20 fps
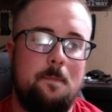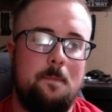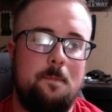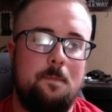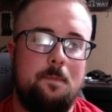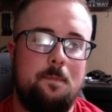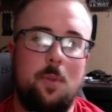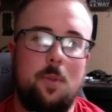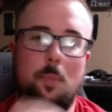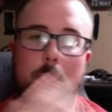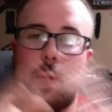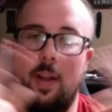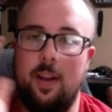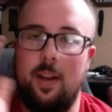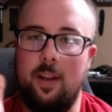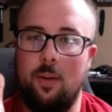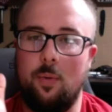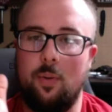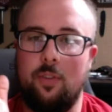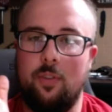
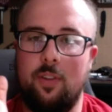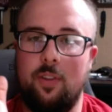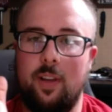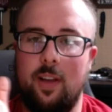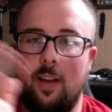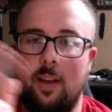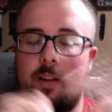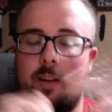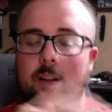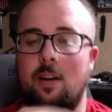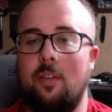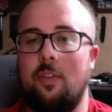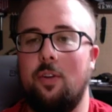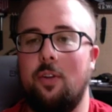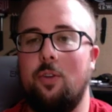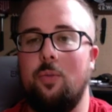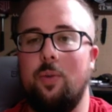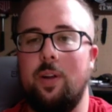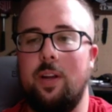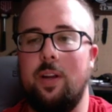depending, once again, on the
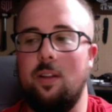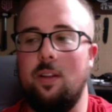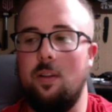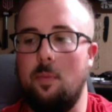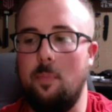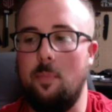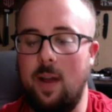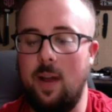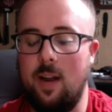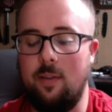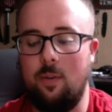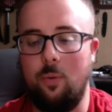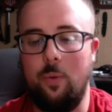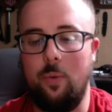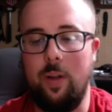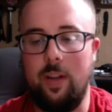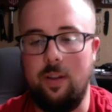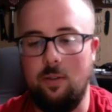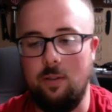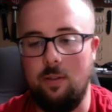curriculum, every
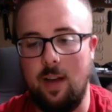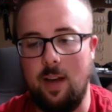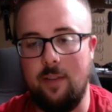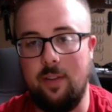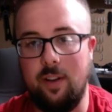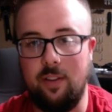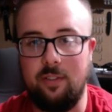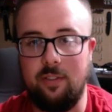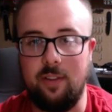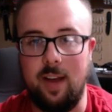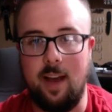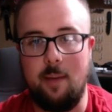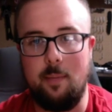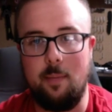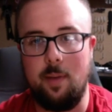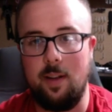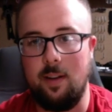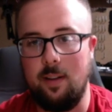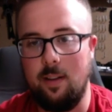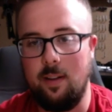week you'll have an
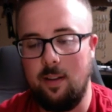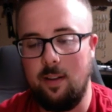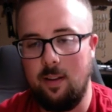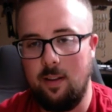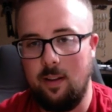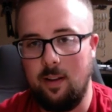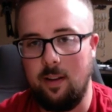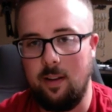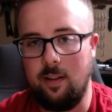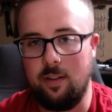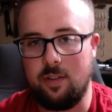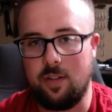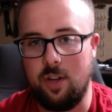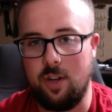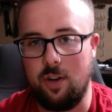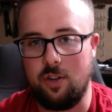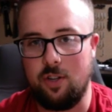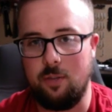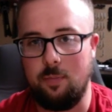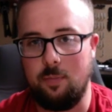assignment, a
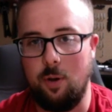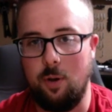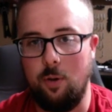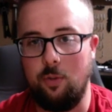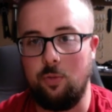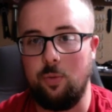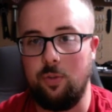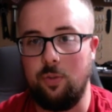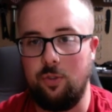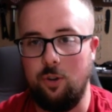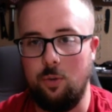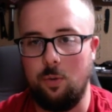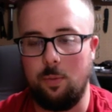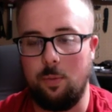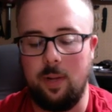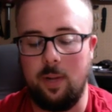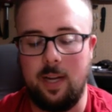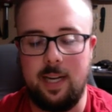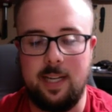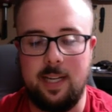discussion post with 2
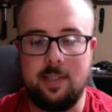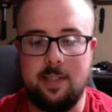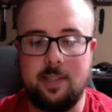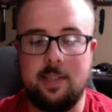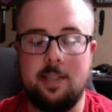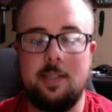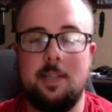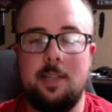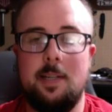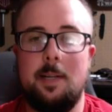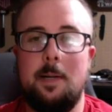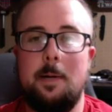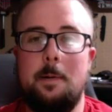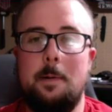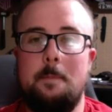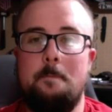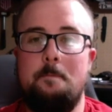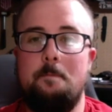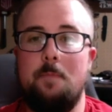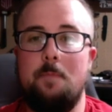replies,
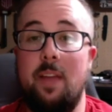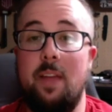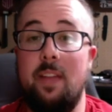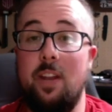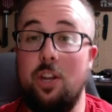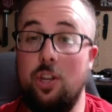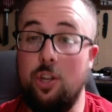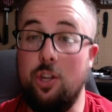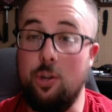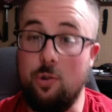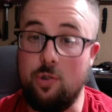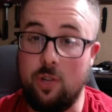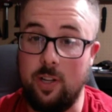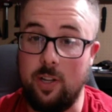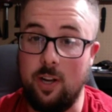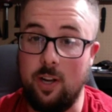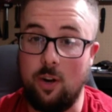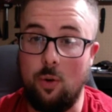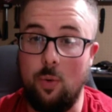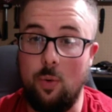and then usually
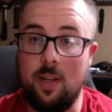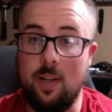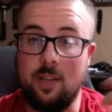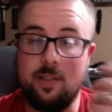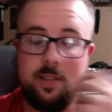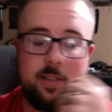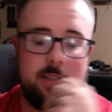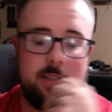a quiz.